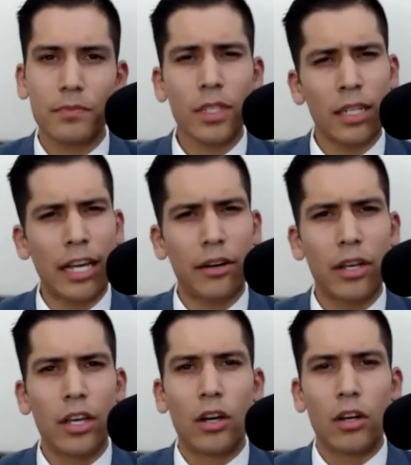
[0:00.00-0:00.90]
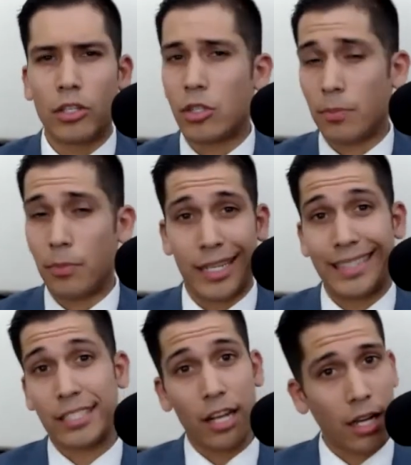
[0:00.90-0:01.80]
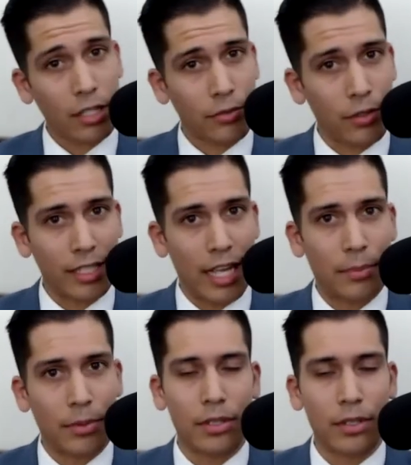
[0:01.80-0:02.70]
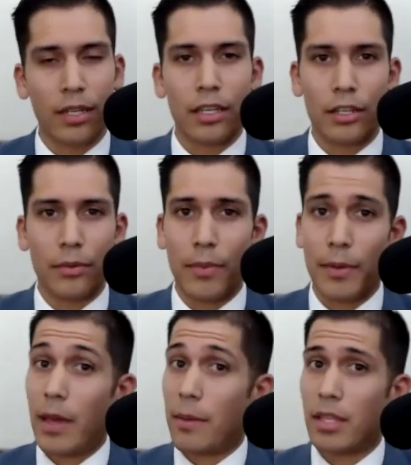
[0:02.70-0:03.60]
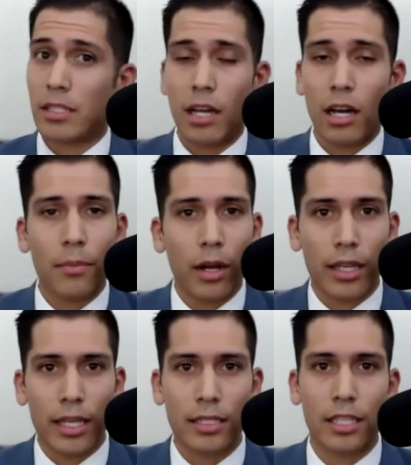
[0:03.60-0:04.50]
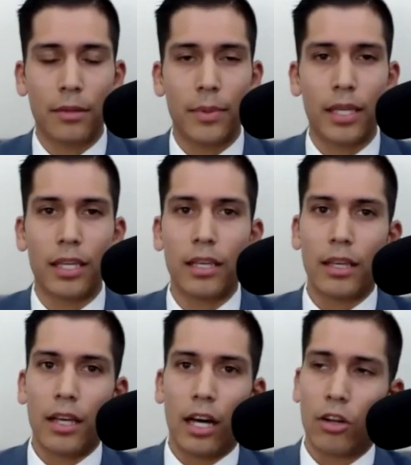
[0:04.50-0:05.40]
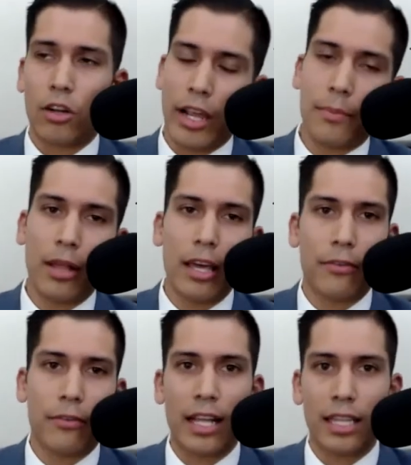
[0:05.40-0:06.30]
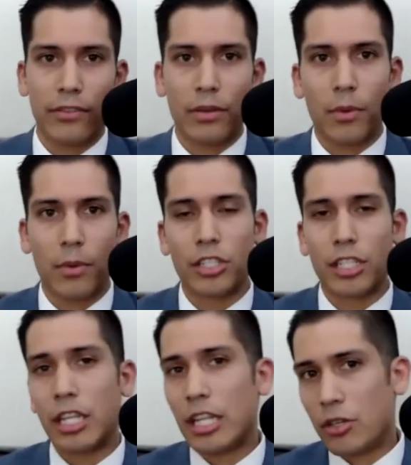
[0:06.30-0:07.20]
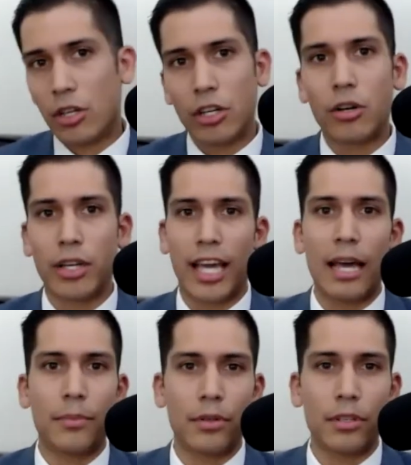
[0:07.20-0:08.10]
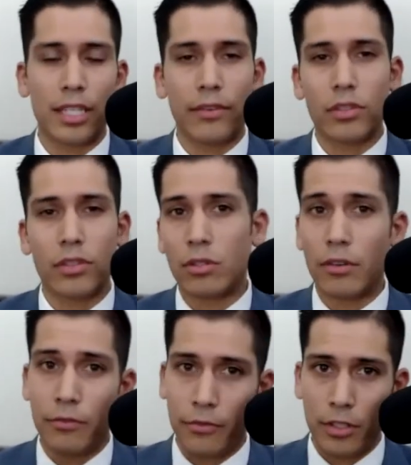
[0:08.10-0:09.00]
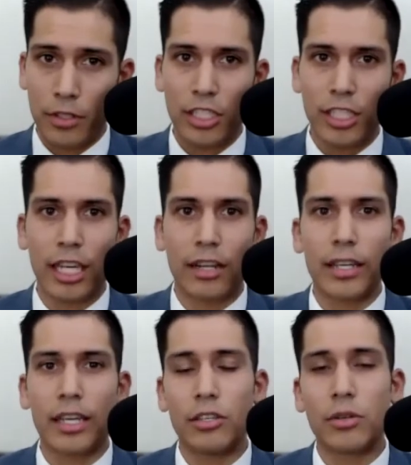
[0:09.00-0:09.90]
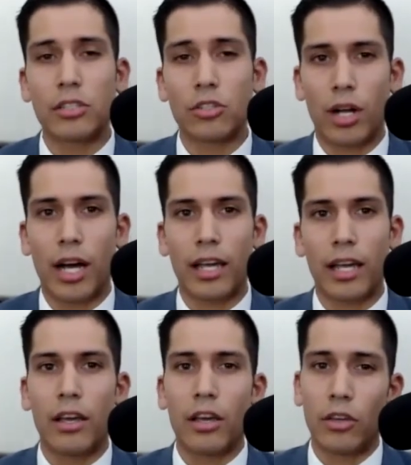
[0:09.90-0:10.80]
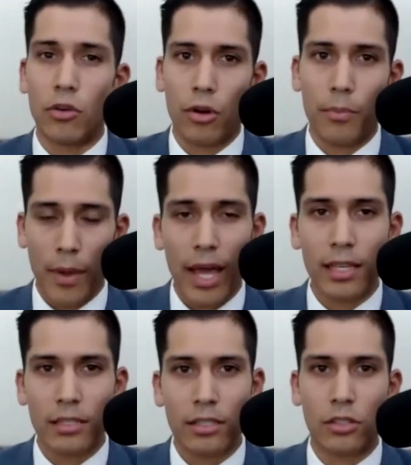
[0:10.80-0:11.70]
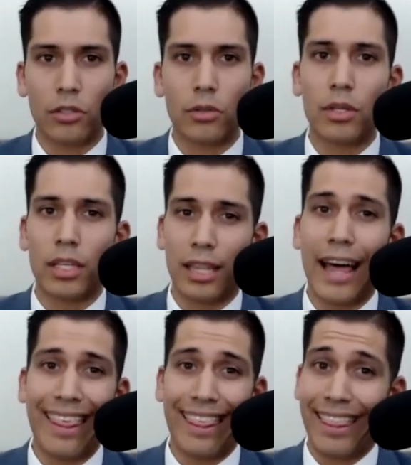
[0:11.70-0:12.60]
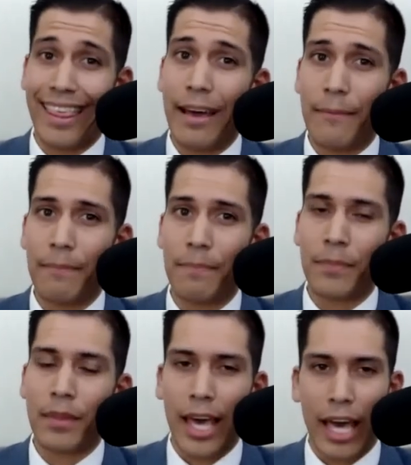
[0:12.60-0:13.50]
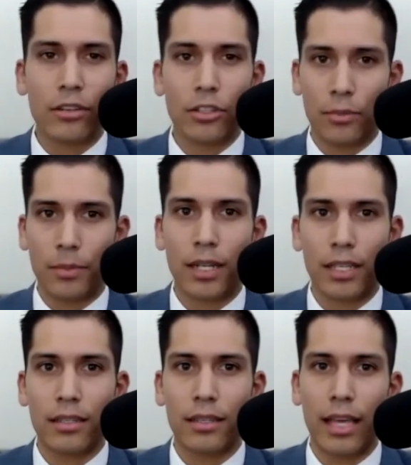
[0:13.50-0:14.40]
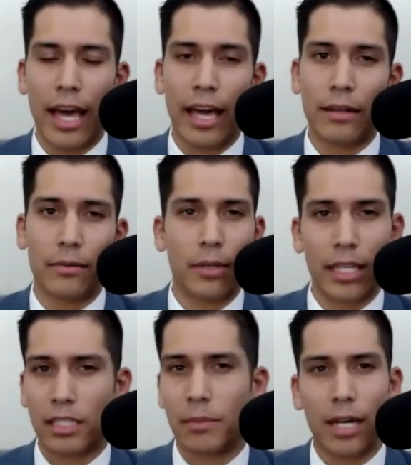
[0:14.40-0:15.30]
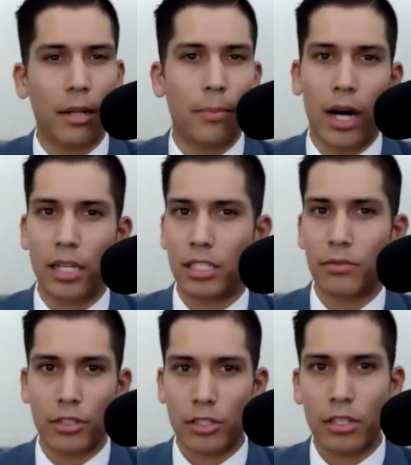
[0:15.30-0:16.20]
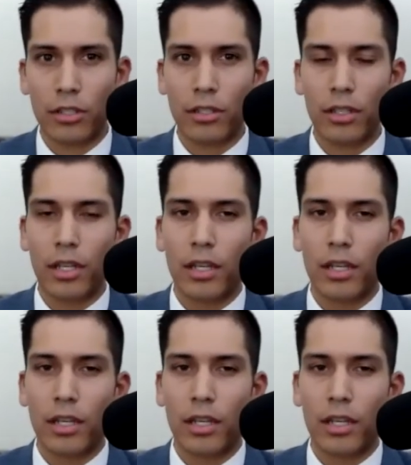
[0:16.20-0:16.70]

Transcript: Now, you could put it in stocks, for example. Maybe the stock market is going to be a great play for that living margin, and then you can go gamble or give it to a fiduciary, and you can try your best to let them handle your money and get some kind of positive return.